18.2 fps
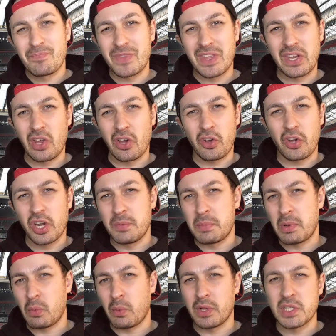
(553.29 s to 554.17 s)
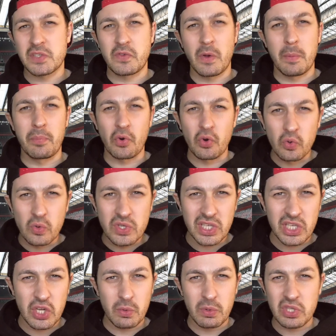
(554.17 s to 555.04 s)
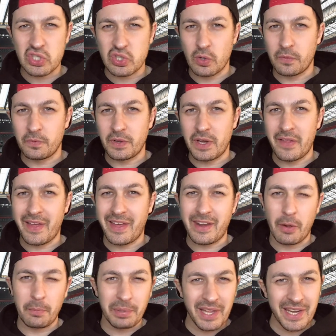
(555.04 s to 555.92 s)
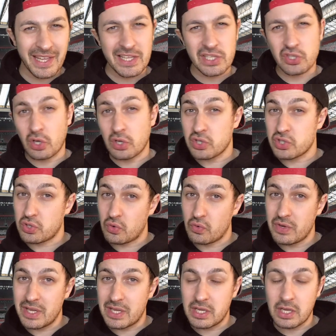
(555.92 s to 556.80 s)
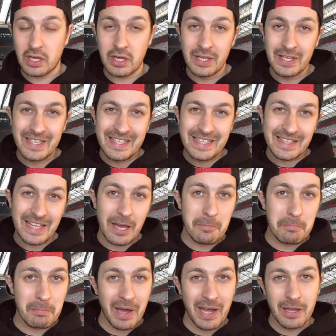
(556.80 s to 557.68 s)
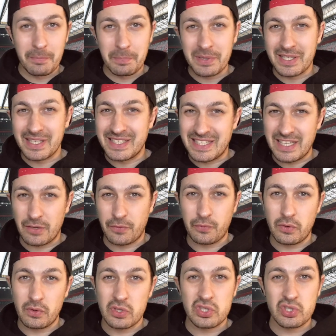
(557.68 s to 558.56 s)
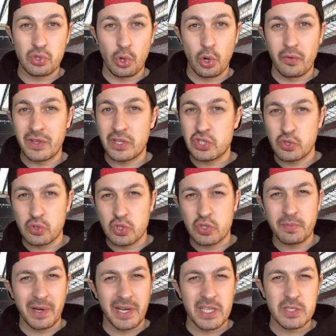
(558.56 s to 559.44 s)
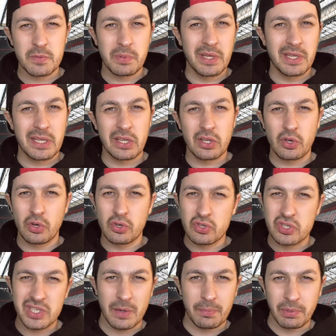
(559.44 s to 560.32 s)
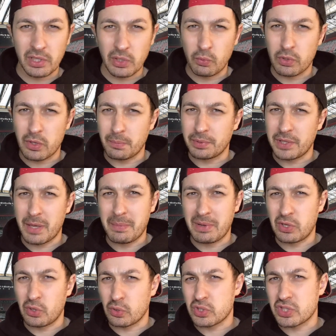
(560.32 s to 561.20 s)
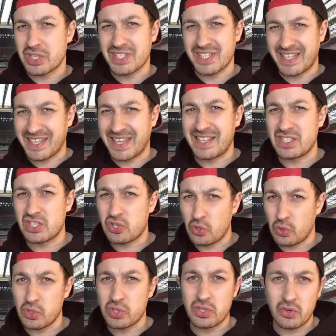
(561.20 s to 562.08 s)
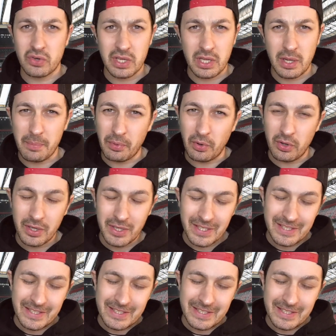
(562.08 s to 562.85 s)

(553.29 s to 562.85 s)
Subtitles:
they're not going to be ones for bruising you and stuff like that. Now, playing against Costa Rica, that might be a different story. 2 Spanish-speaking countries, I probably wouldn't play my youngsters against Costa Rica. But